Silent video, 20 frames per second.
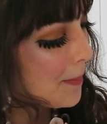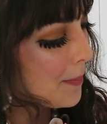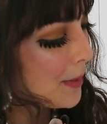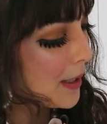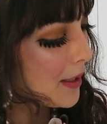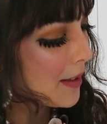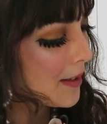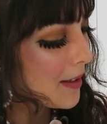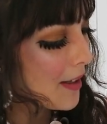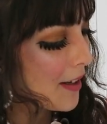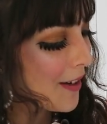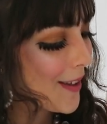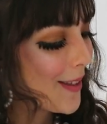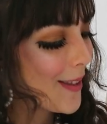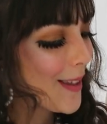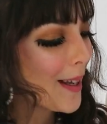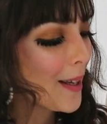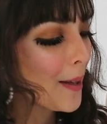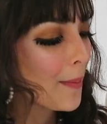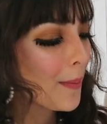But I
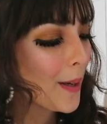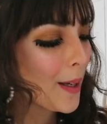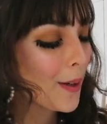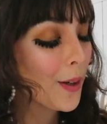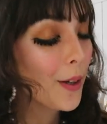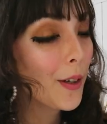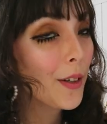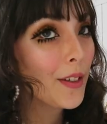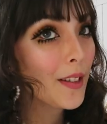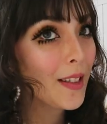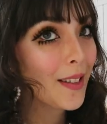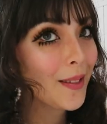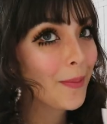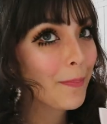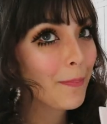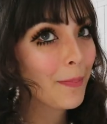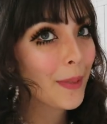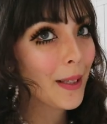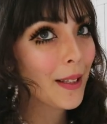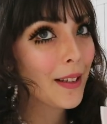think because it's
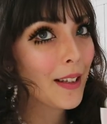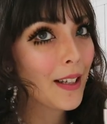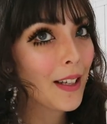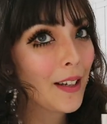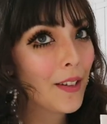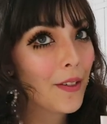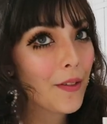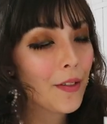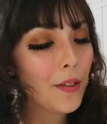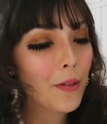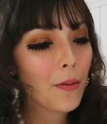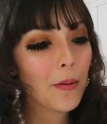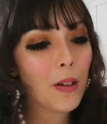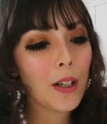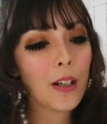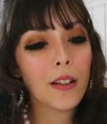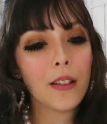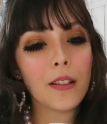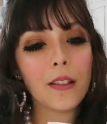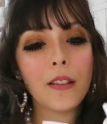been there for a
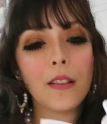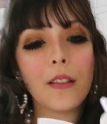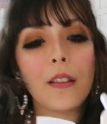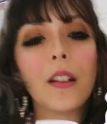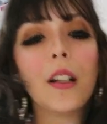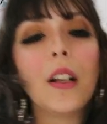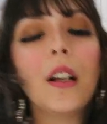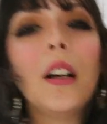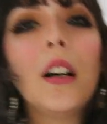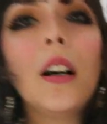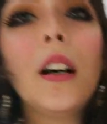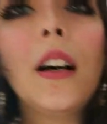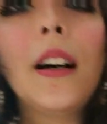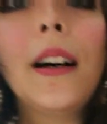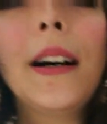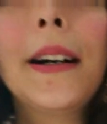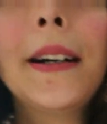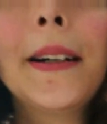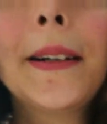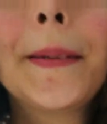while,
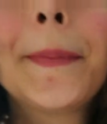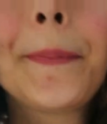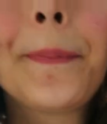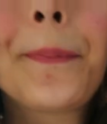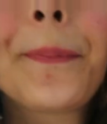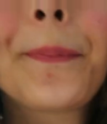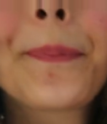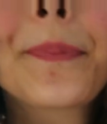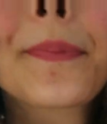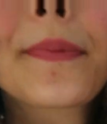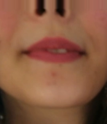um,